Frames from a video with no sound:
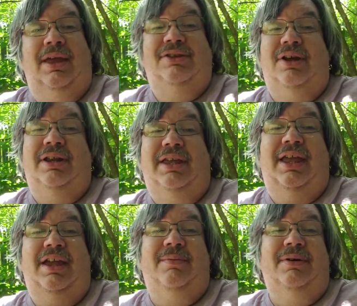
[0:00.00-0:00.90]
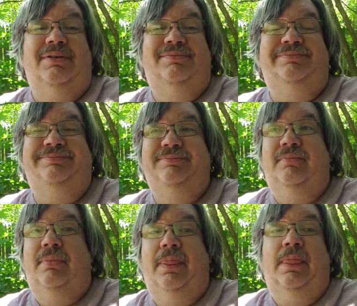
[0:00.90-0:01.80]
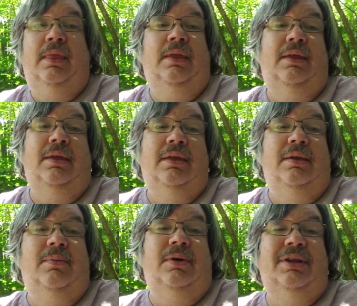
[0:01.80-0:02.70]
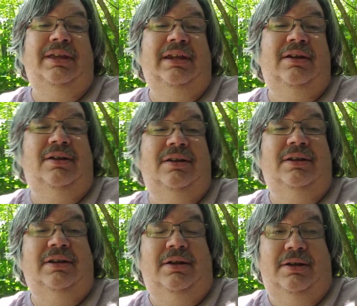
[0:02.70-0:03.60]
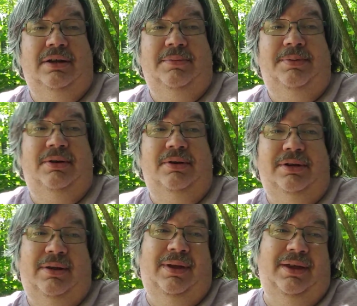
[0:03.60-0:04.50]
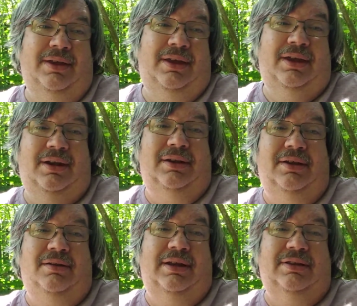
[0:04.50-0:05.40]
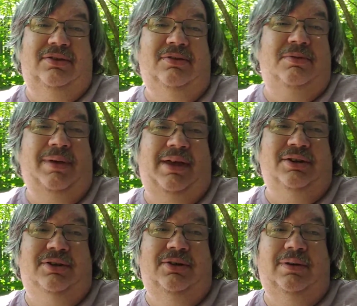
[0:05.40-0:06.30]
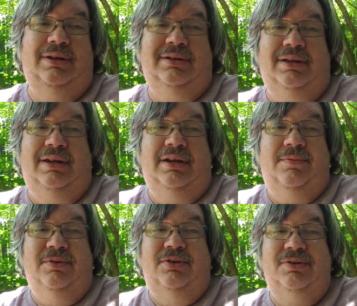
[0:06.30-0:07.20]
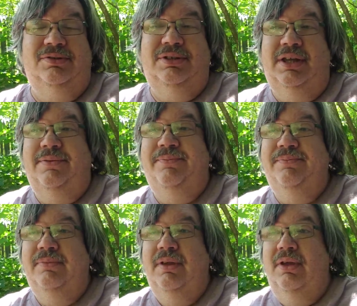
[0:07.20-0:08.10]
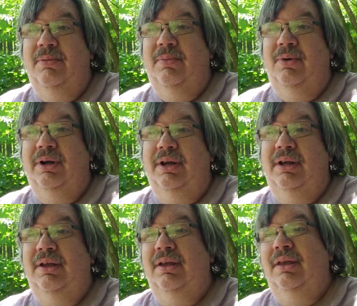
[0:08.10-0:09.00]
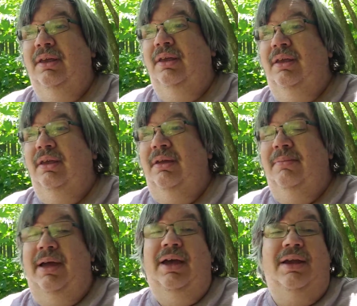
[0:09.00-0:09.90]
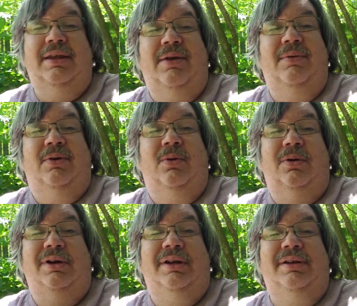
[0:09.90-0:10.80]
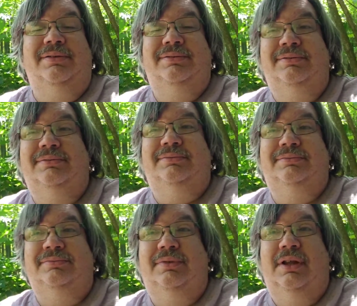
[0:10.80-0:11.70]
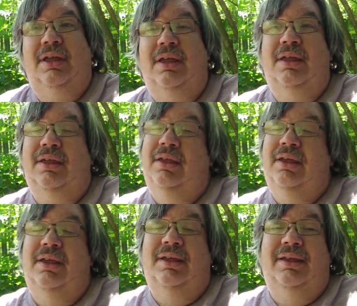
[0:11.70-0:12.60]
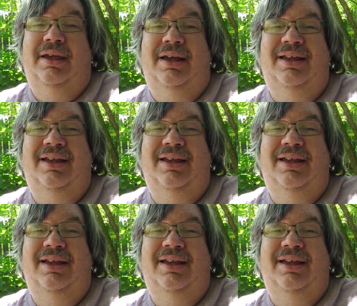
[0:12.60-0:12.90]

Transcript: It's on the camera. I'm working to get it on the on the computer. That way, I can get it, you know, get do the magic to it and get it up for Tuesday morning. But I got that recorded. Mm. Yeah,